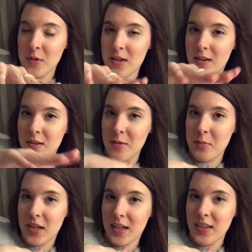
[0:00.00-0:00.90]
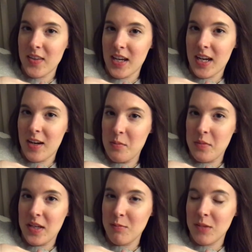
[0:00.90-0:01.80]
we are back at the
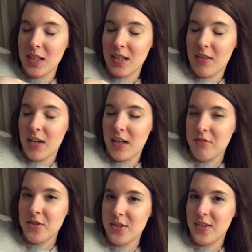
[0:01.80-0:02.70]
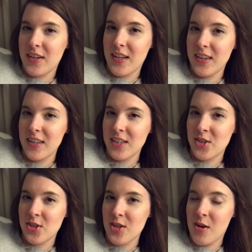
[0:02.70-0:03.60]
Airbnb now after the
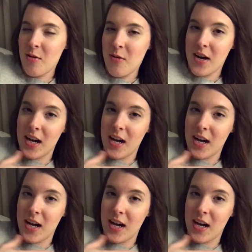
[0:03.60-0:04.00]
show.